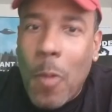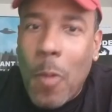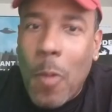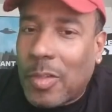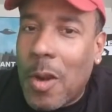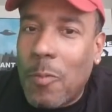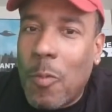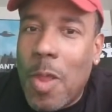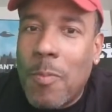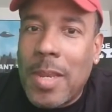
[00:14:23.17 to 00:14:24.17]
We have
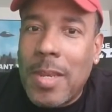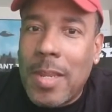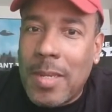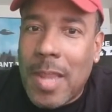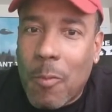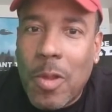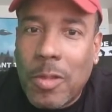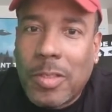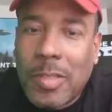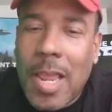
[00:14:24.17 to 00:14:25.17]
certain women that
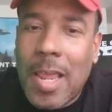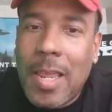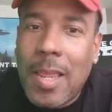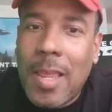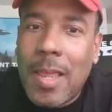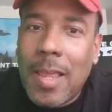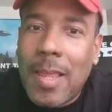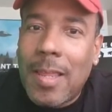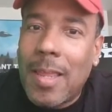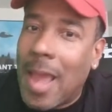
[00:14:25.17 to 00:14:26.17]
will say,
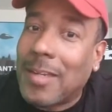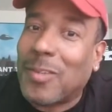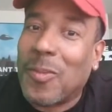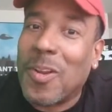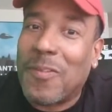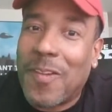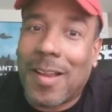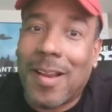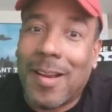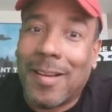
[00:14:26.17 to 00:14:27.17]
yeah, I just want to
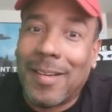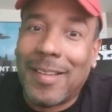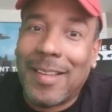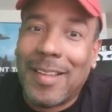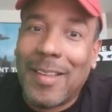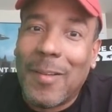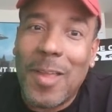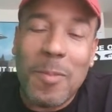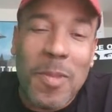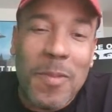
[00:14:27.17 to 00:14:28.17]
fuck her.
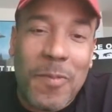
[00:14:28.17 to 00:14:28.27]
Whether it be